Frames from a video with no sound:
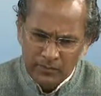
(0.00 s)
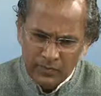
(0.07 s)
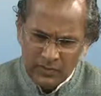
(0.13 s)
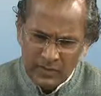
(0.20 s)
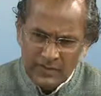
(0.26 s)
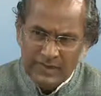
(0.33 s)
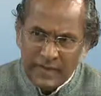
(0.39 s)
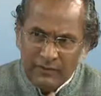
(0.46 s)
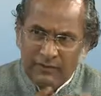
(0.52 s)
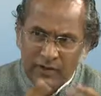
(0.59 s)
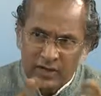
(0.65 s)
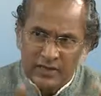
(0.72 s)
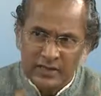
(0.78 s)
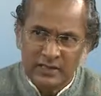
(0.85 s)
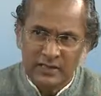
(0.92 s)

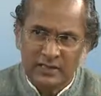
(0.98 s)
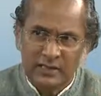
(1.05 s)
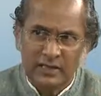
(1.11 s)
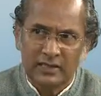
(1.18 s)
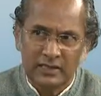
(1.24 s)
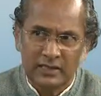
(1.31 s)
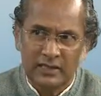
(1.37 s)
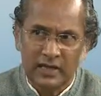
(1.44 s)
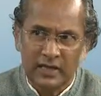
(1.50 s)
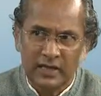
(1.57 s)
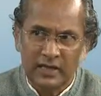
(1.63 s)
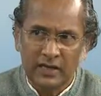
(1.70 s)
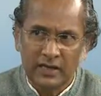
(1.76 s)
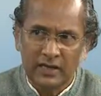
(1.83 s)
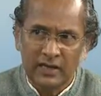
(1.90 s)
self-consistency
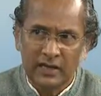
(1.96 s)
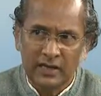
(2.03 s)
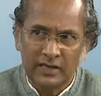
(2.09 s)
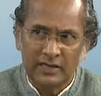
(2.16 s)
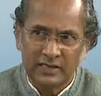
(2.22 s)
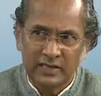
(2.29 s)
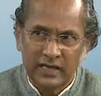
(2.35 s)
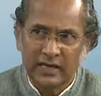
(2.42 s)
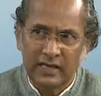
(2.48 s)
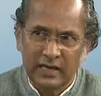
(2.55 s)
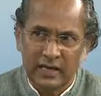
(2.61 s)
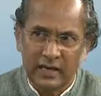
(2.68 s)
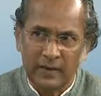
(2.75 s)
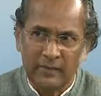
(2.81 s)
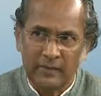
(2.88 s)
in his
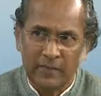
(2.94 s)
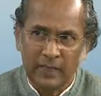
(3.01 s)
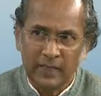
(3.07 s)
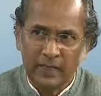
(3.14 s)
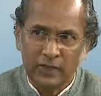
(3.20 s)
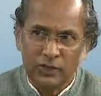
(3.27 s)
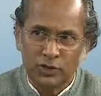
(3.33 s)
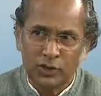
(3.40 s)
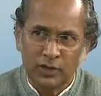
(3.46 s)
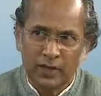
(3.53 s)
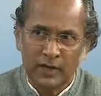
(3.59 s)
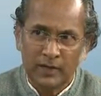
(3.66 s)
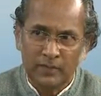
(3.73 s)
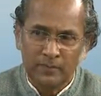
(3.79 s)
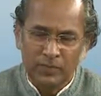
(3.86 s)
thinking, so
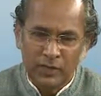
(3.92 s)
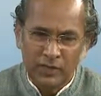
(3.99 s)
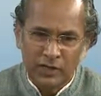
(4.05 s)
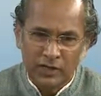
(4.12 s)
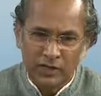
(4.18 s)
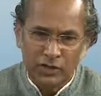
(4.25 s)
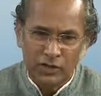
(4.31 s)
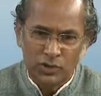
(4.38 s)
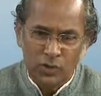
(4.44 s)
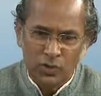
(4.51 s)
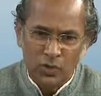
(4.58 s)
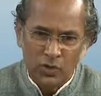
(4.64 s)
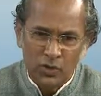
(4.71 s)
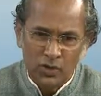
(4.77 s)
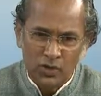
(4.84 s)
that there is
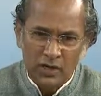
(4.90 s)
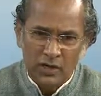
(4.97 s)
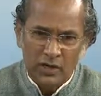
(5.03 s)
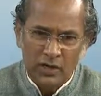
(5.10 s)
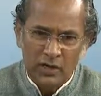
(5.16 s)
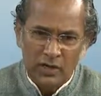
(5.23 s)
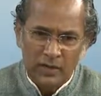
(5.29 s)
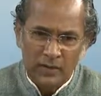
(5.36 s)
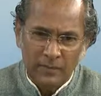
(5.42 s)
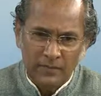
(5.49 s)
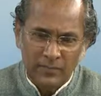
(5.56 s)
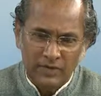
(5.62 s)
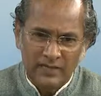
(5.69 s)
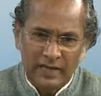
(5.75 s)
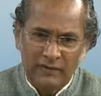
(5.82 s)
no
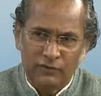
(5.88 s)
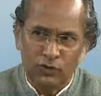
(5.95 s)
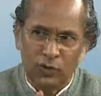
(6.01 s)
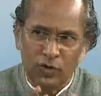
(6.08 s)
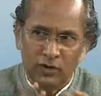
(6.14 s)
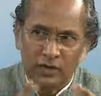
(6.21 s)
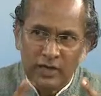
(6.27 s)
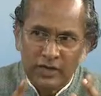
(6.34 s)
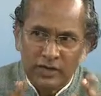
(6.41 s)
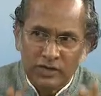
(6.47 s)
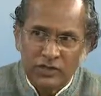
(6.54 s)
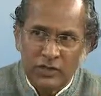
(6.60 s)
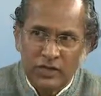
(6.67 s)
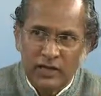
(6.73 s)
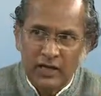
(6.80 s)
self
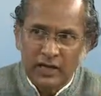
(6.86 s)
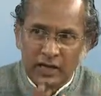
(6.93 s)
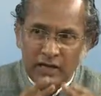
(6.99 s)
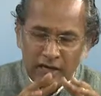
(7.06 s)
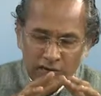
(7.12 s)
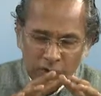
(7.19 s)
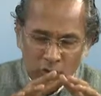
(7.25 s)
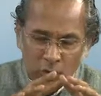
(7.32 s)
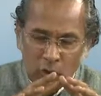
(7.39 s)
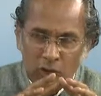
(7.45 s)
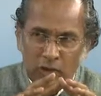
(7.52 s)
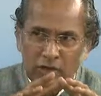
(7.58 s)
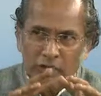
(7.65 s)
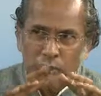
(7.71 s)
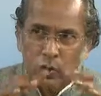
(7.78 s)
contradiction in his whole
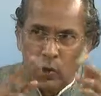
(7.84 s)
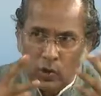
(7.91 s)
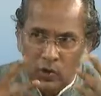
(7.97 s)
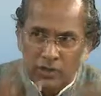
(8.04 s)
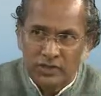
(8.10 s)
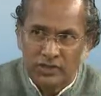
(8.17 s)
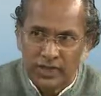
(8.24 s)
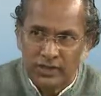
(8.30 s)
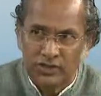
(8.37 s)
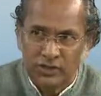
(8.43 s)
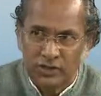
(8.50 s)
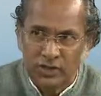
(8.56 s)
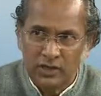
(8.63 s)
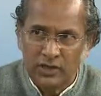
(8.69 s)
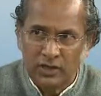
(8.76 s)
thought
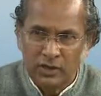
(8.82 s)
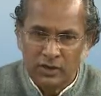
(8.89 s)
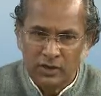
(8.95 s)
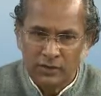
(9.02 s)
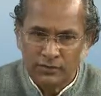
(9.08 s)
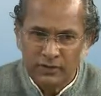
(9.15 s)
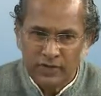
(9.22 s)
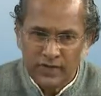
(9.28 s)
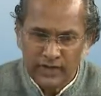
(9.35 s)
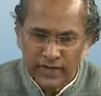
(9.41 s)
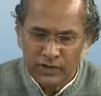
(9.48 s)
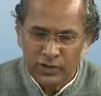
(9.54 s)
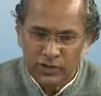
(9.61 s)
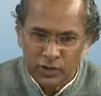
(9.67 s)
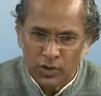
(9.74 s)
structure of the
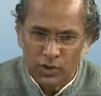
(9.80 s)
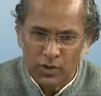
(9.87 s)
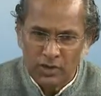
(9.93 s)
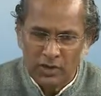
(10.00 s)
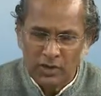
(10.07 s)
electron,